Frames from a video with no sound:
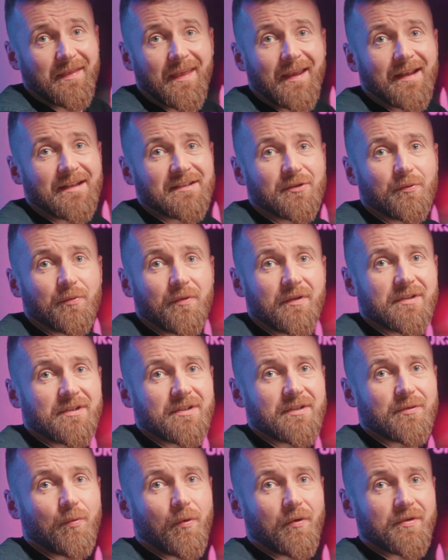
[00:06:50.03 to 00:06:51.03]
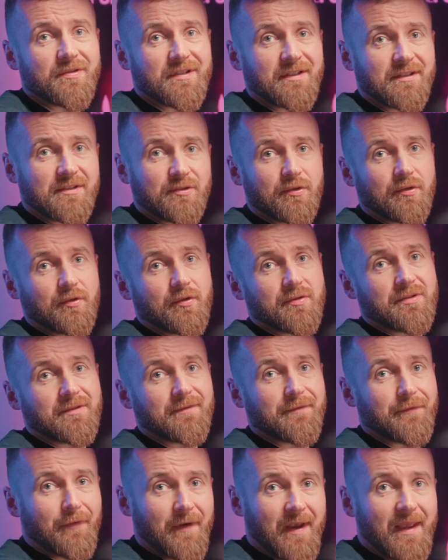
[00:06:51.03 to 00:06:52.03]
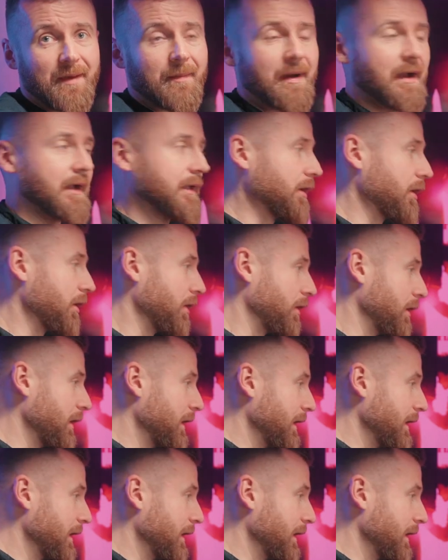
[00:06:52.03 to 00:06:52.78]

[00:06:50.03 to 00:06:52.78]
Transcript: things which was introduced in Frame.io,